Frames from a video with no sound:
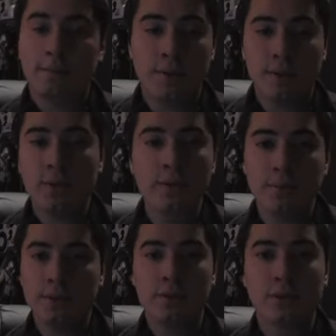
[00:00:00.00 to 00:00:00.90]
Part 1 and
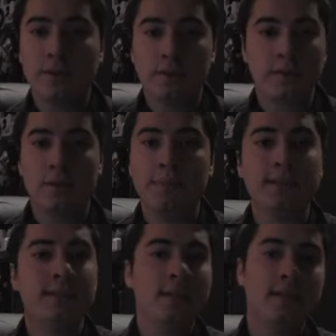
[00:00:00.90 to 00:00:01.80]
Part 2 can be
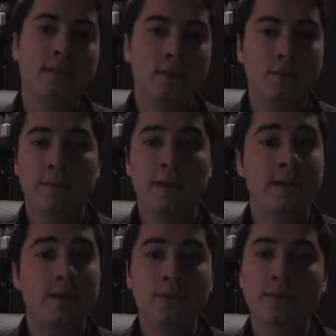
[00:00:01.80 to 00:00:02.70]
standalone, but I
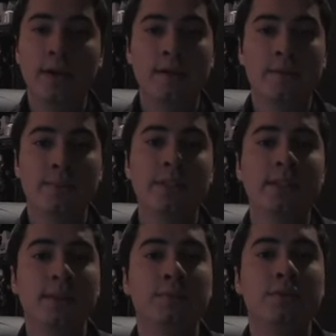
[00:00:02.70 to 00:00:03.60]
know I can bring
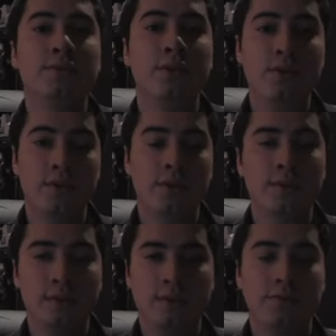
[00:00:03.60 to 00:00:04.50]
James further
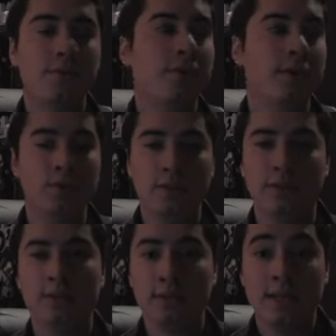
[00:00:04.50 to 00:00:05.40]
into
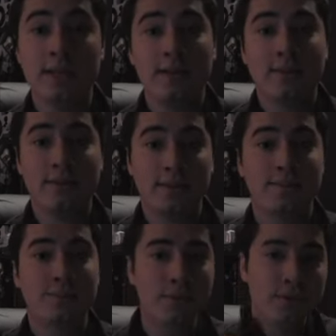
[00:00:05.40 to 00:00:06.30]
this, well,
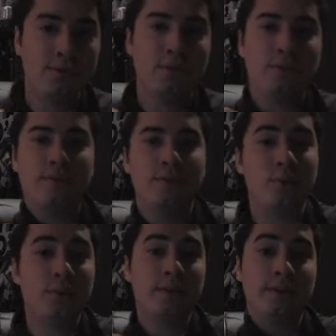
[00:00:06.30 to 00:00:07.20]
beautiful
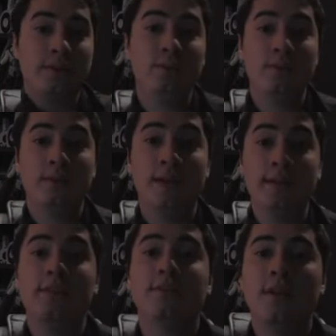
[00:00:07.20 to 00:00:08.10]
world that
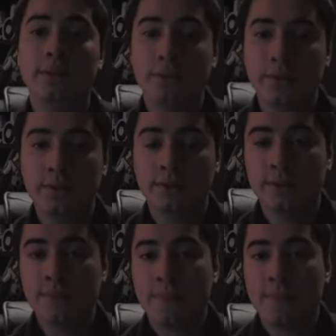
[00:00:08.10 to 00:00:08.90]
is the Fallen World.